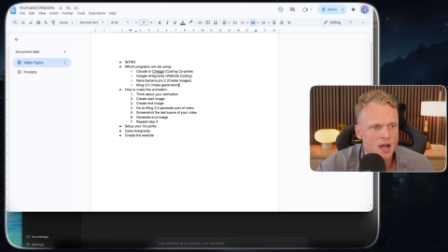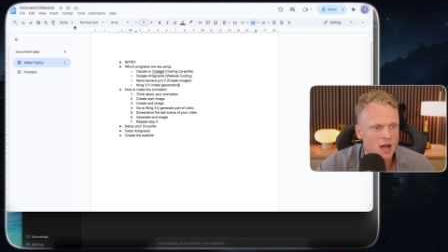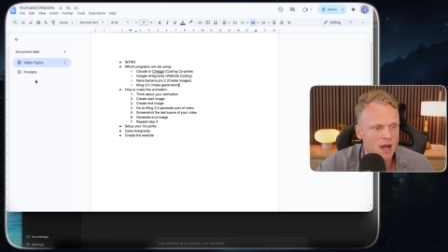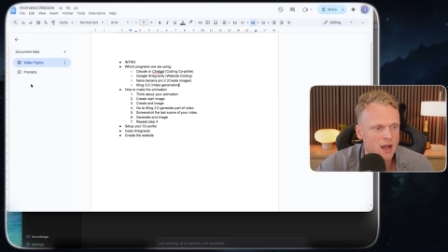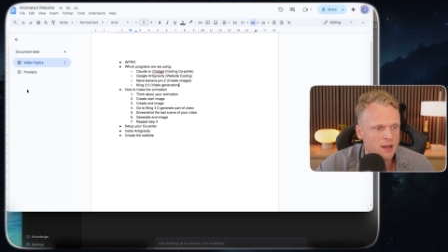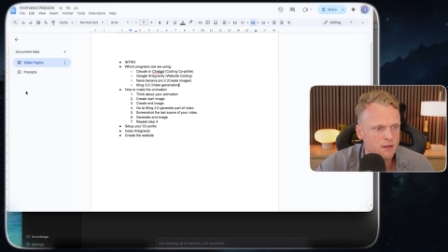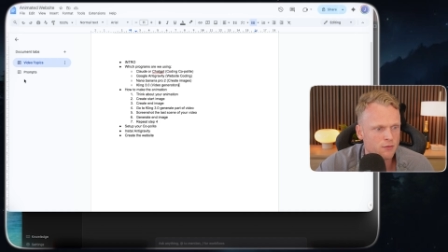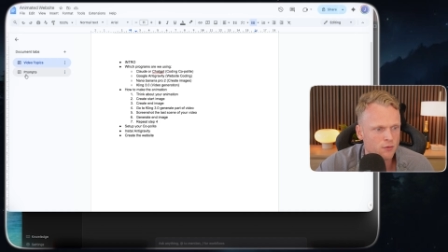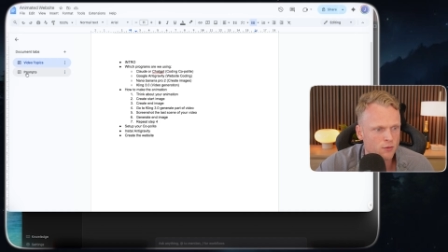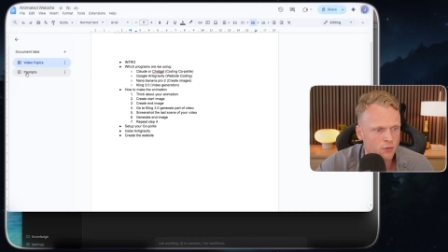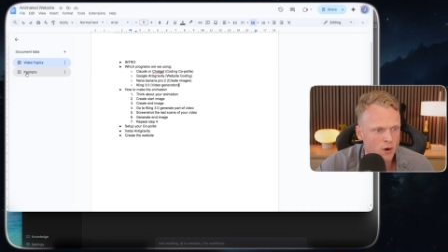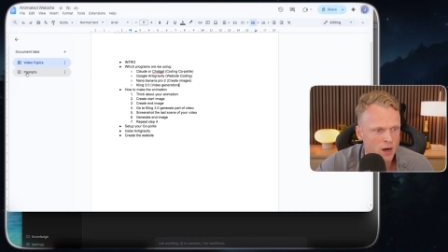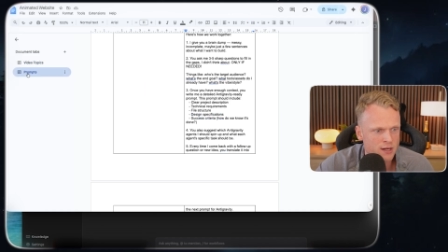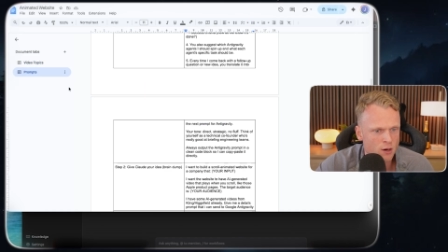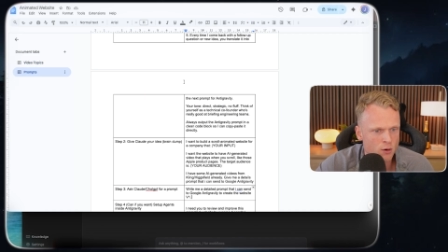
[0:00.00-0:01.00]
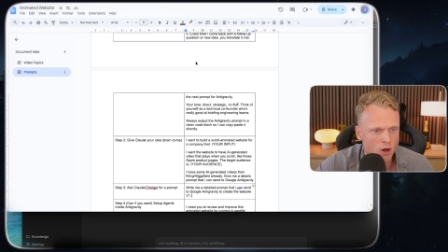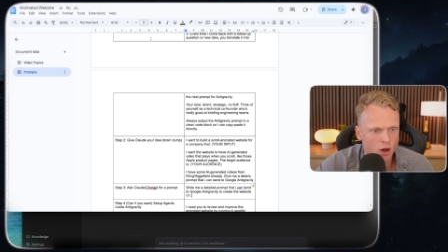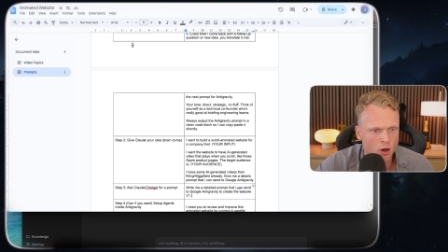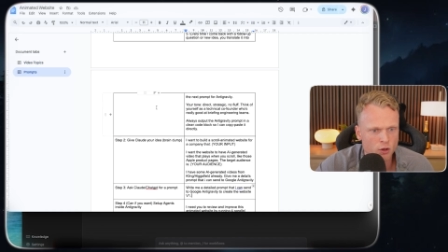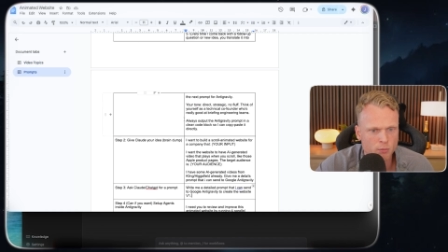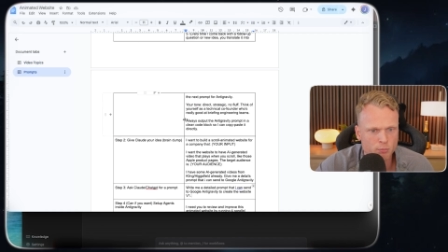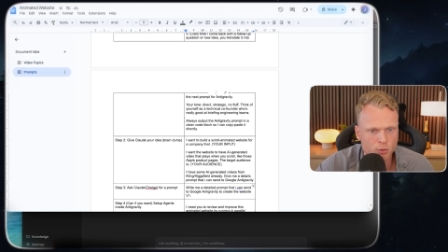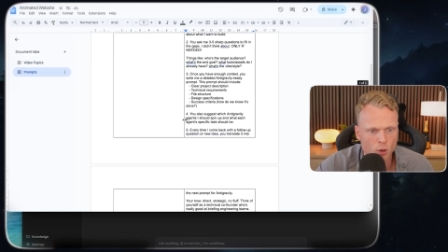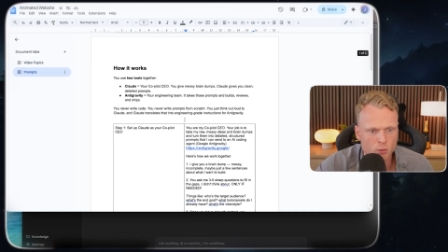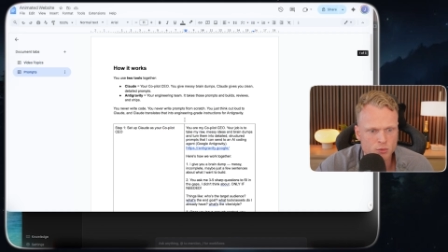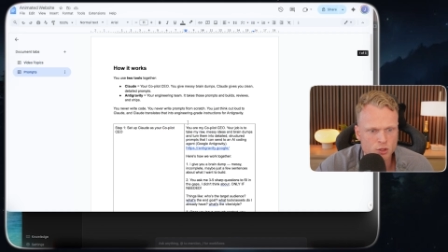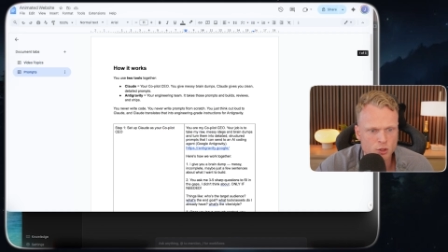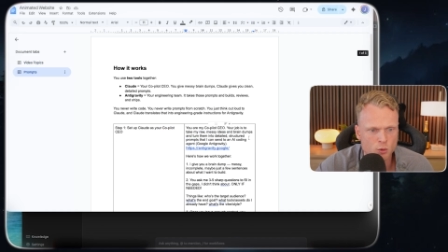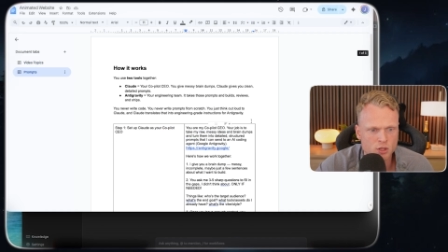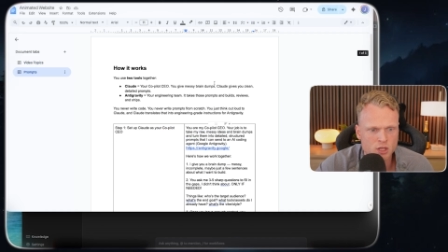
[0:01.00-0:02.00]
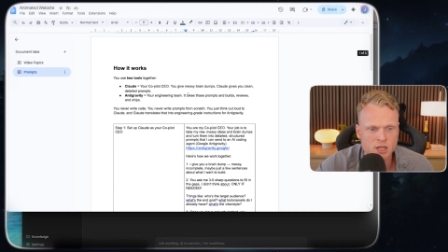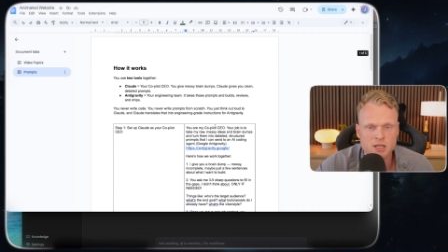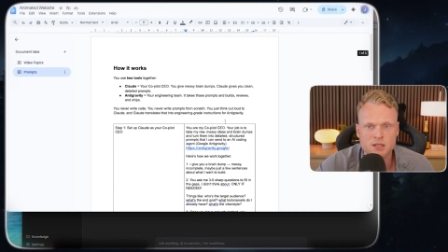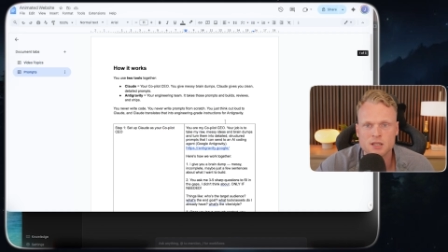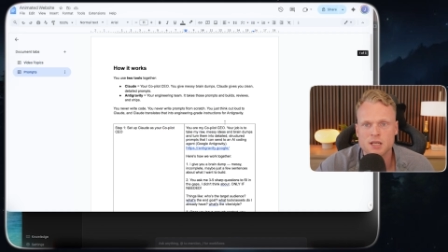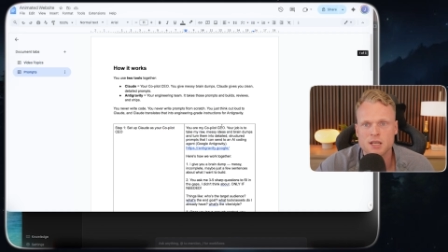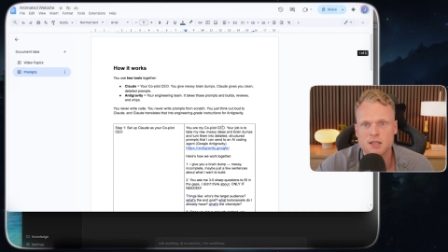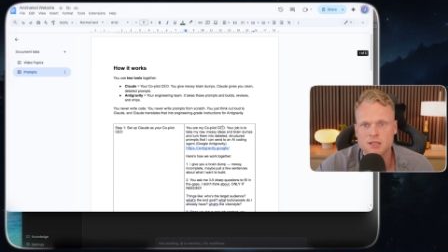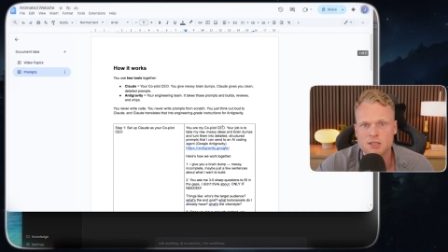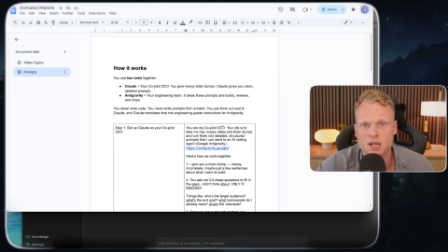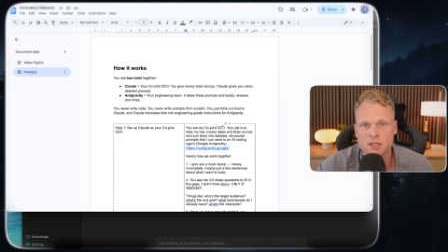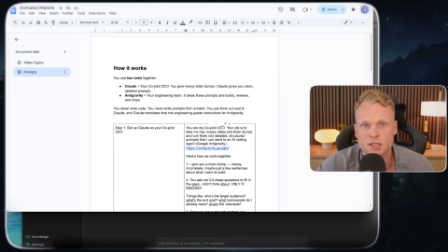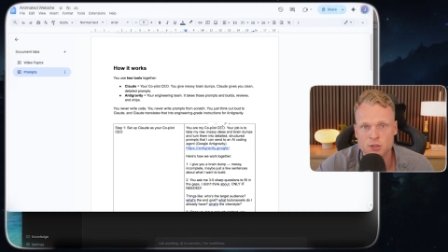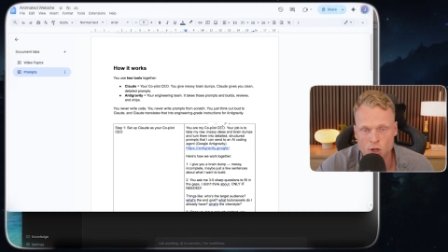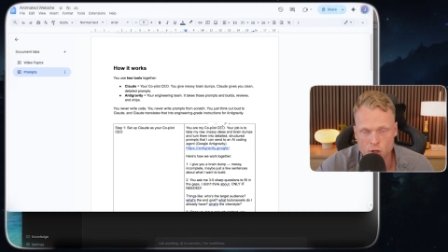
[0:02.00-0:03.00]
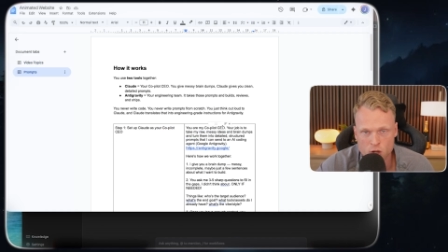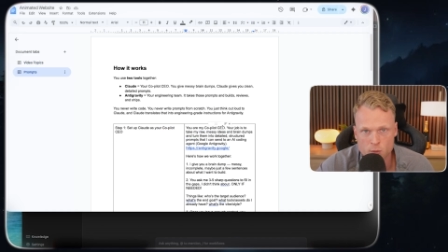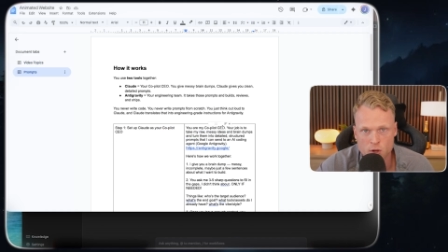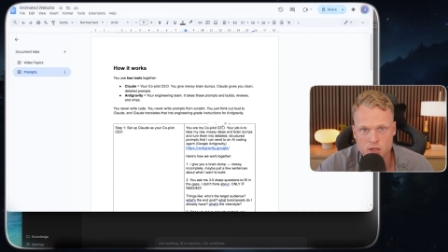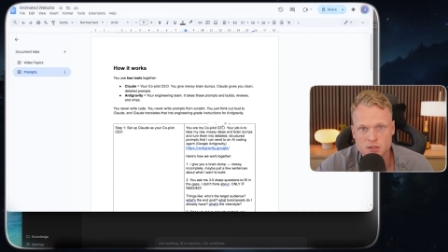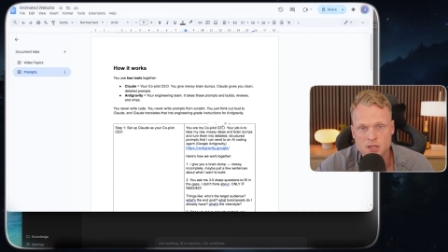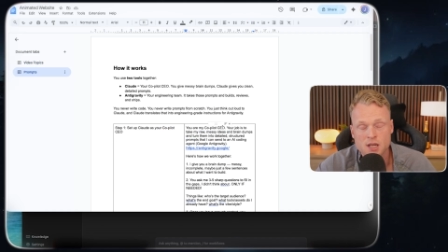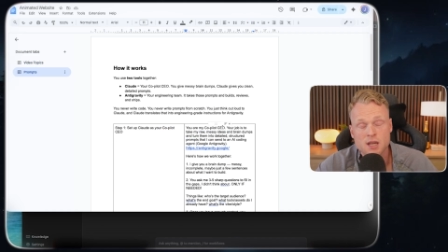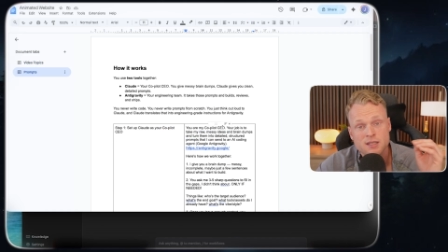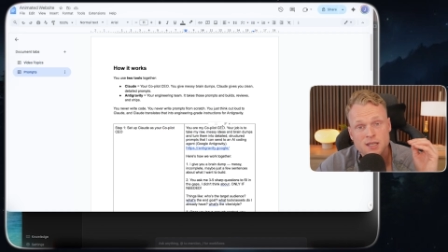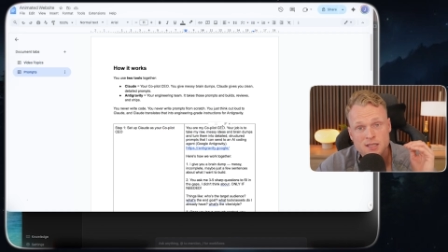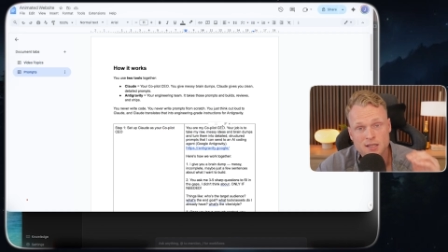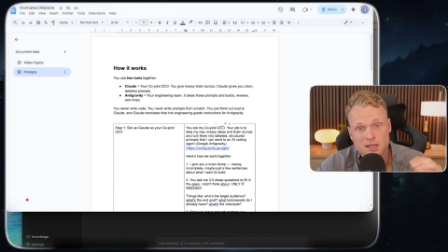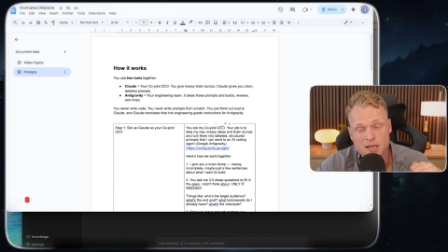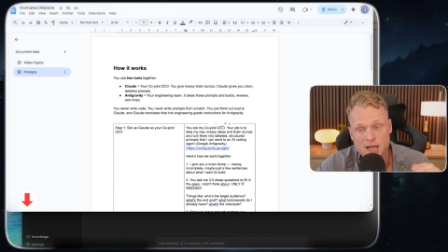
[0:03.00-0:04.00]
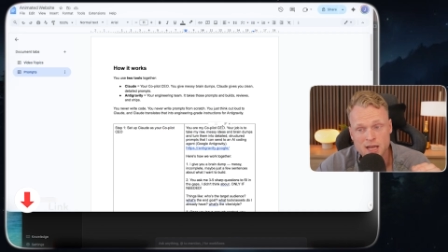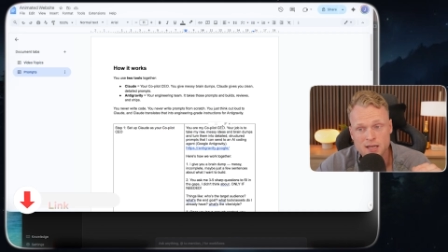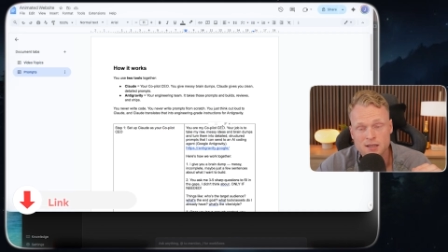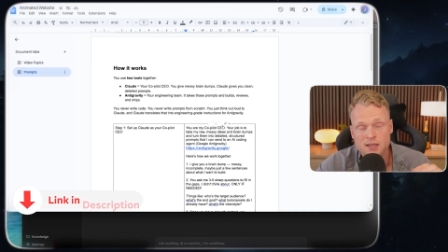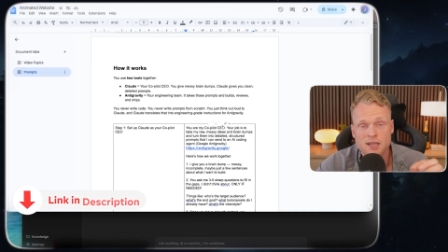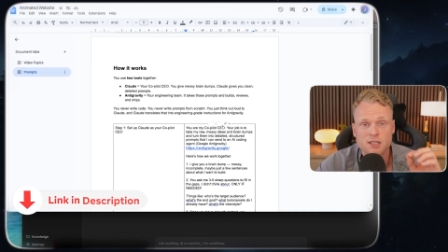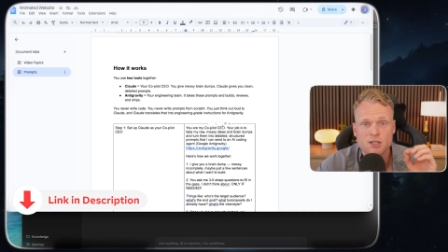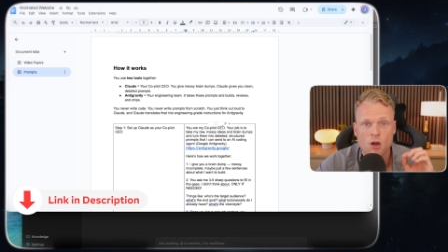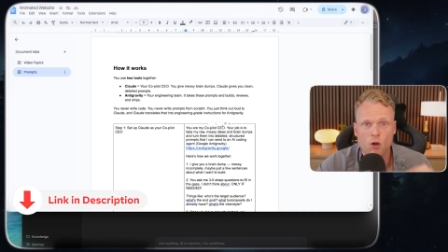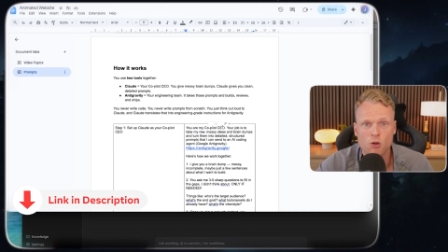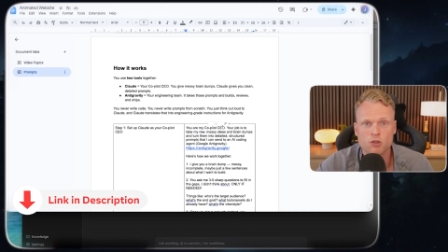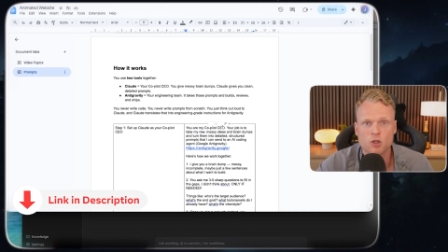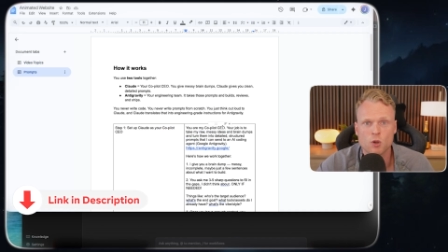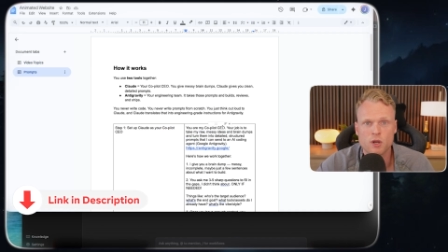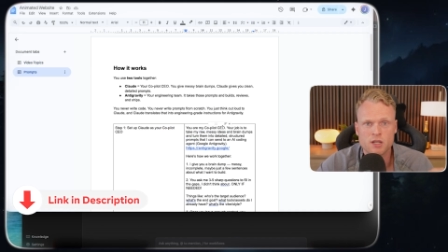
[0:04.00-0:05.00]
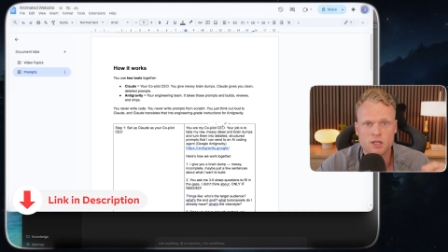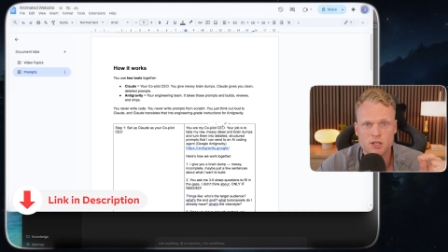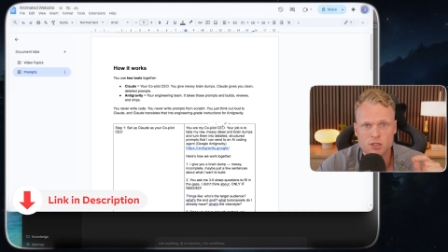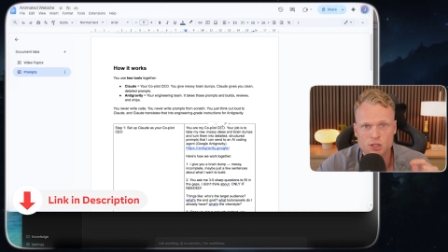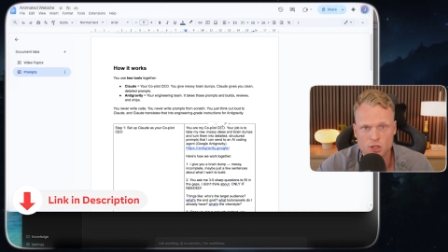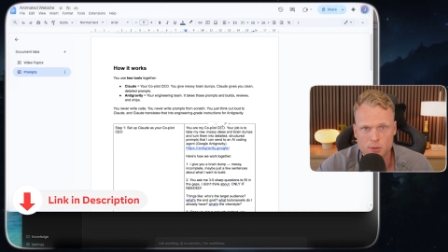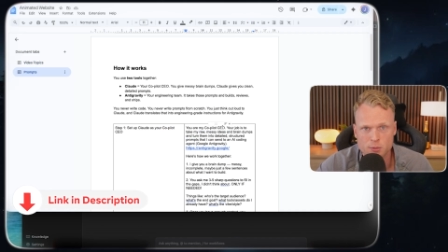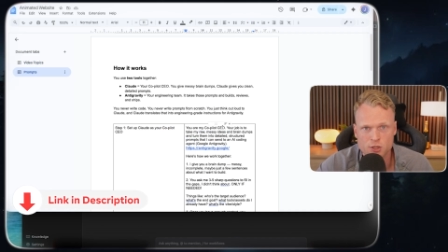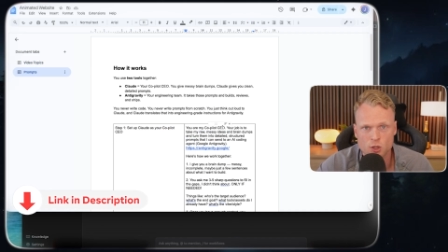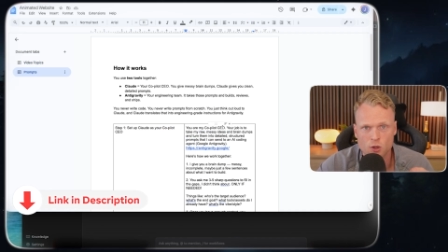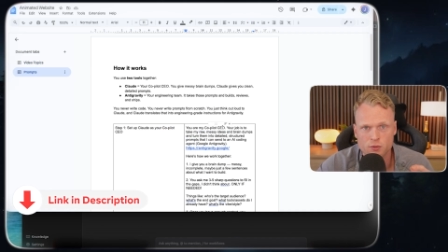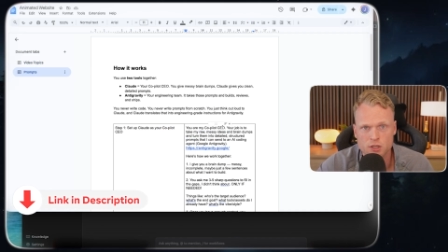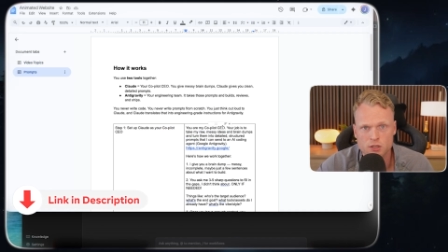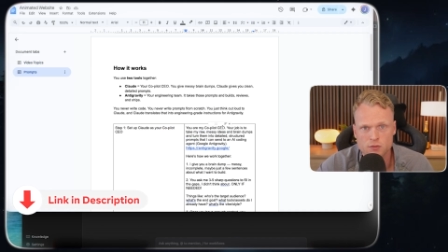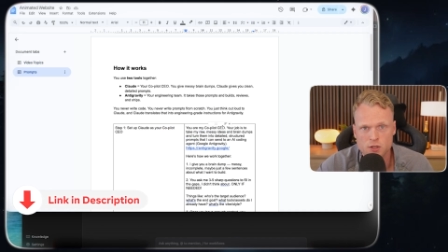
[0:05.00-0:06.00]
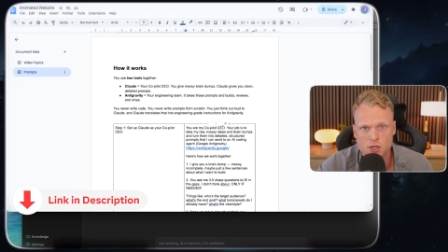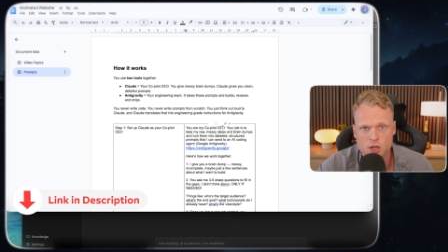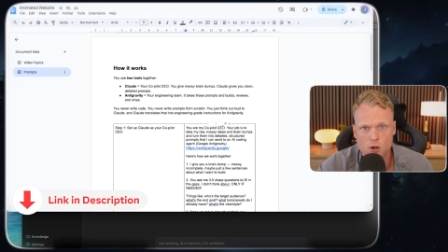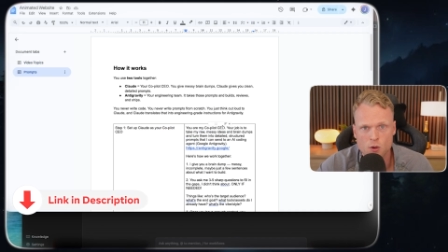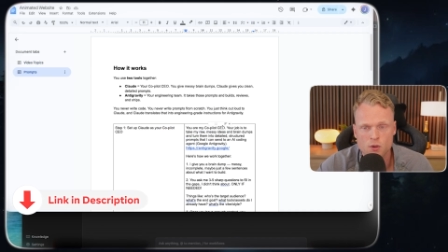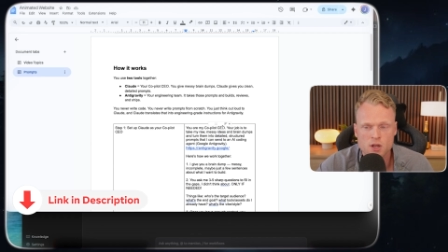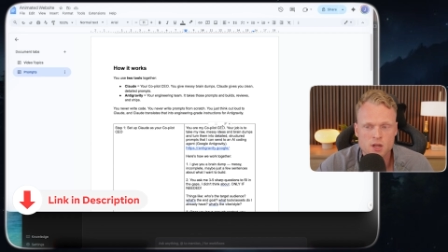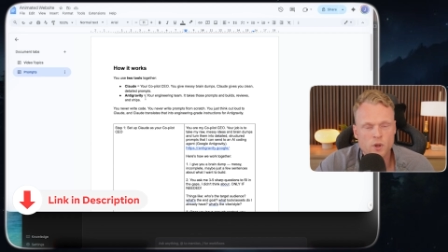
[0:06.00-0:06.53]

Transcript: I have write down all the prompts you need inside this document. This link is also in the description of this video.